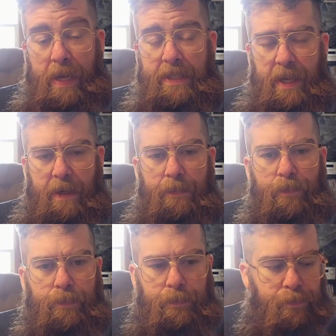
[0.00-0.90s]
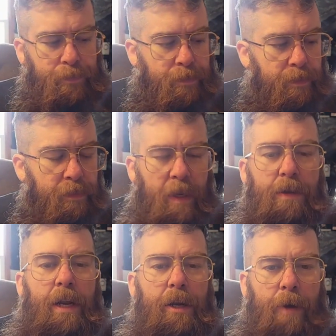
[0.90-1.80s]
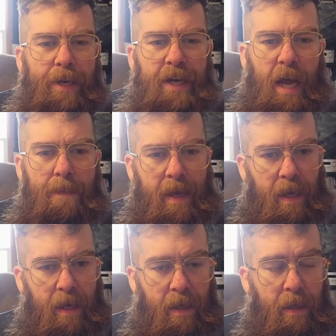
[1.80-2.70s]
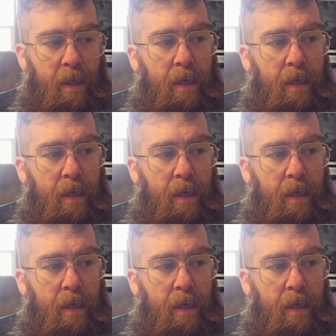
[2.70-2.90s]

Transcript: Pitten did a great job making